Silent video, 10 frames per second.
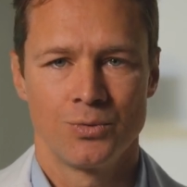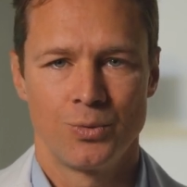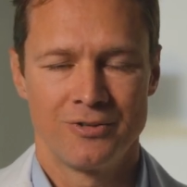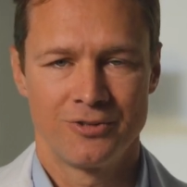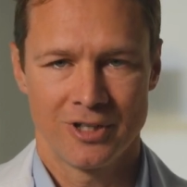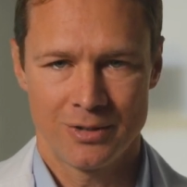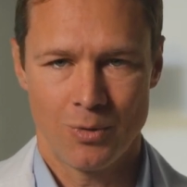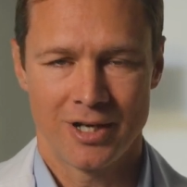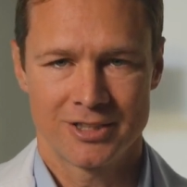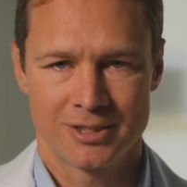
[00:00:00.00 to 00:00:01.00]
We really
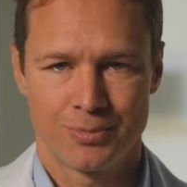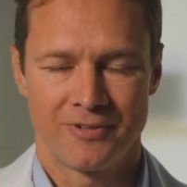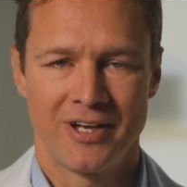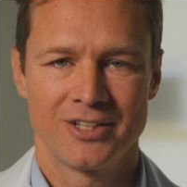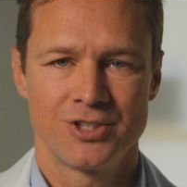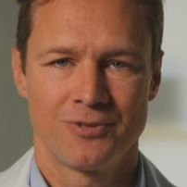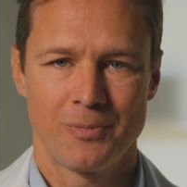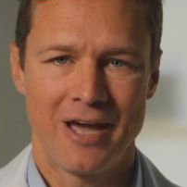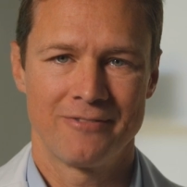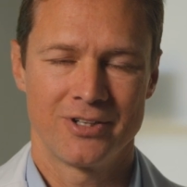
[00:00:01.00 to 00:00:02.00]
want to prevent you
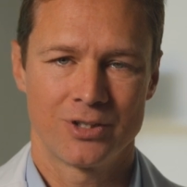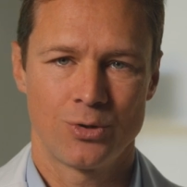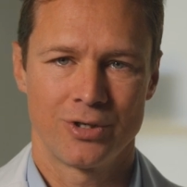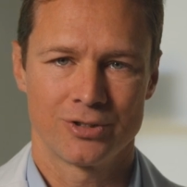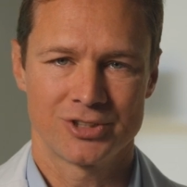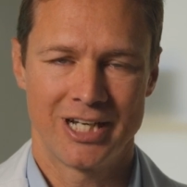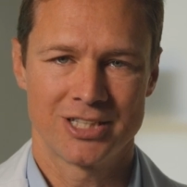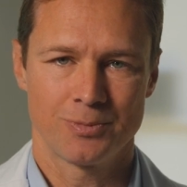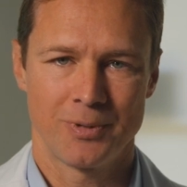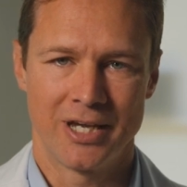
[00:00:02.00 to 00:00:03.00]
from having a corneal
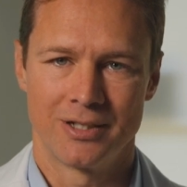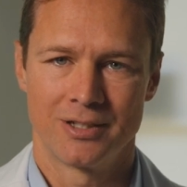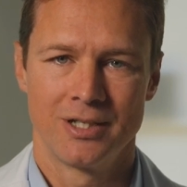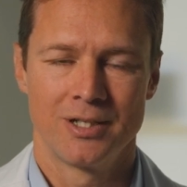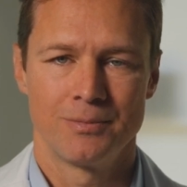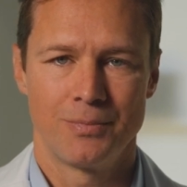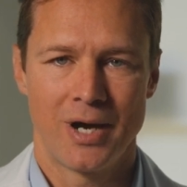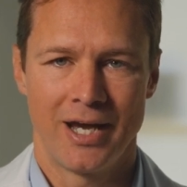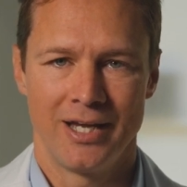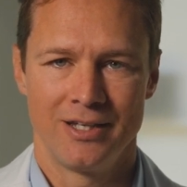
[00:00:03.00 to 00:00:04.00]
transplant
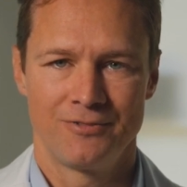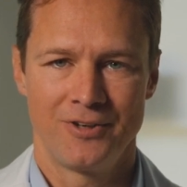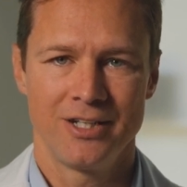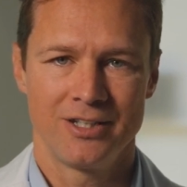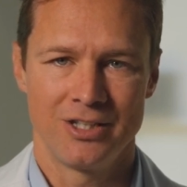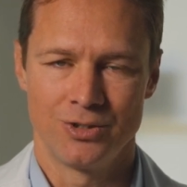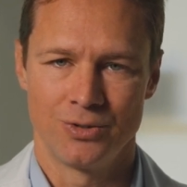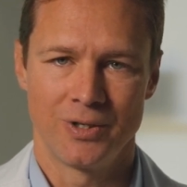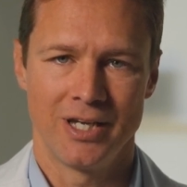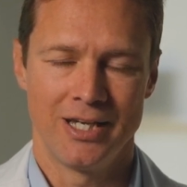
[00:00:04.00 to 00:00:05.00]
by fitting
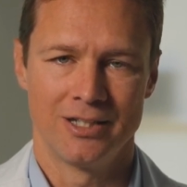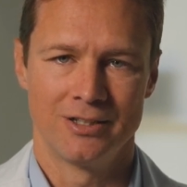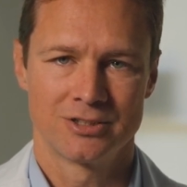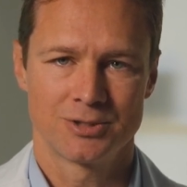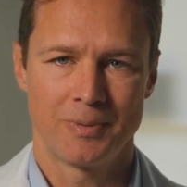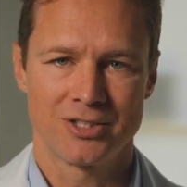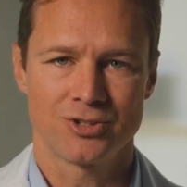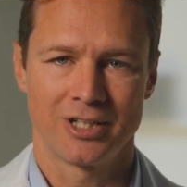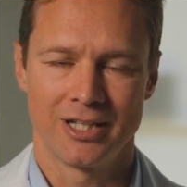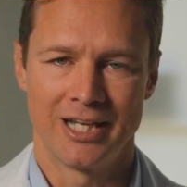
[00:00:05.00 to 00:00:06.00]
you in
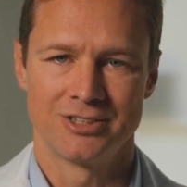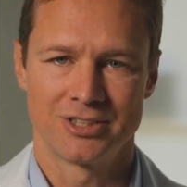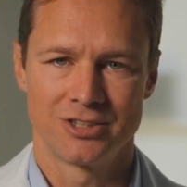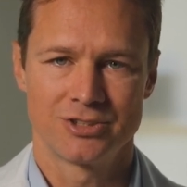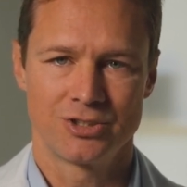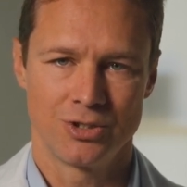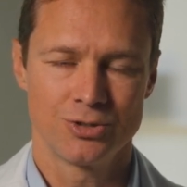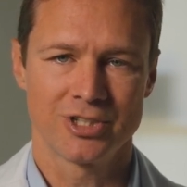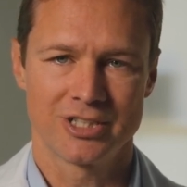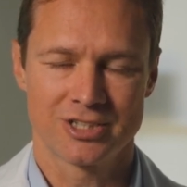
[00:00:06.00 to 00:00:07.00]
specialty lenses,
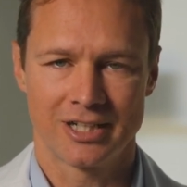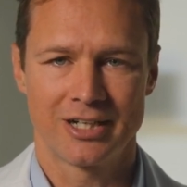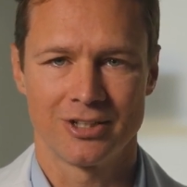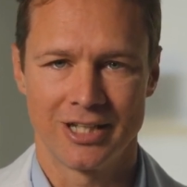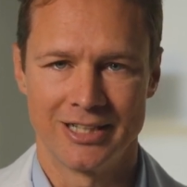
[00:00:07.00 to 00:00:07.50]
usually scleral